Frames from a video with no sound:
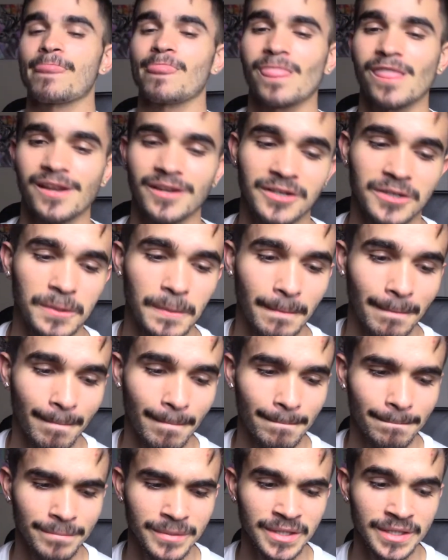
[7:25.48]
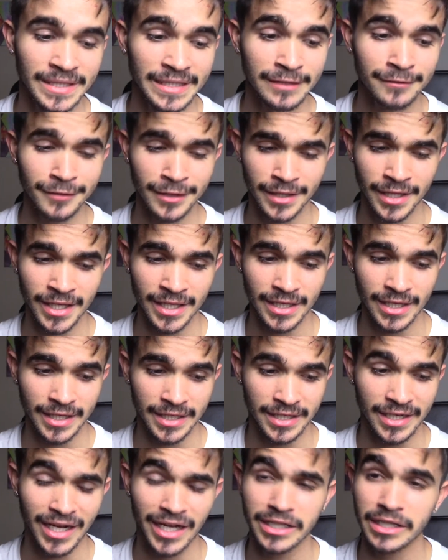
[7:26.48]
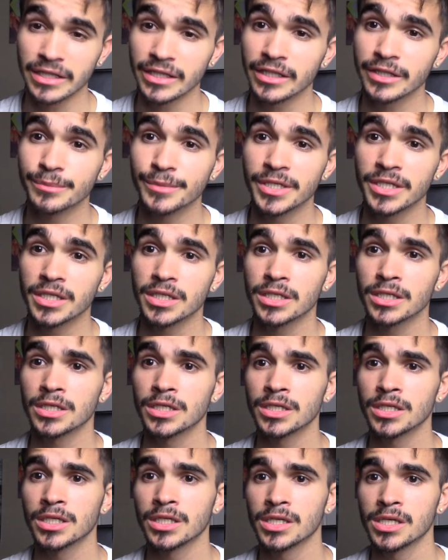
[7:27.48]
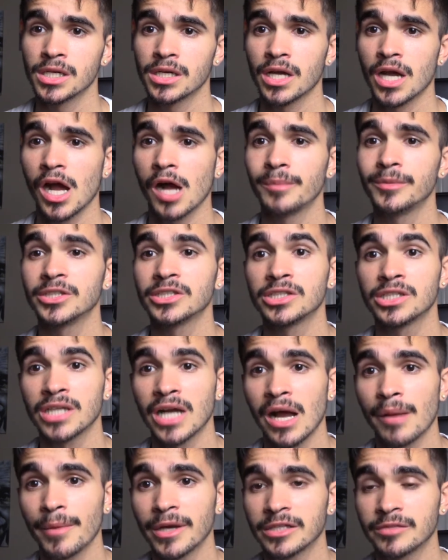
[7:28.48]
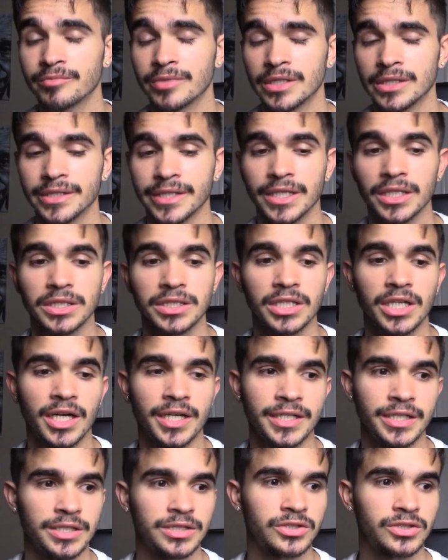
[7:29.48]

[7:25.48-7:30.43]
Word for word: Um, but even then, like, I limit how much time I spend daily on it.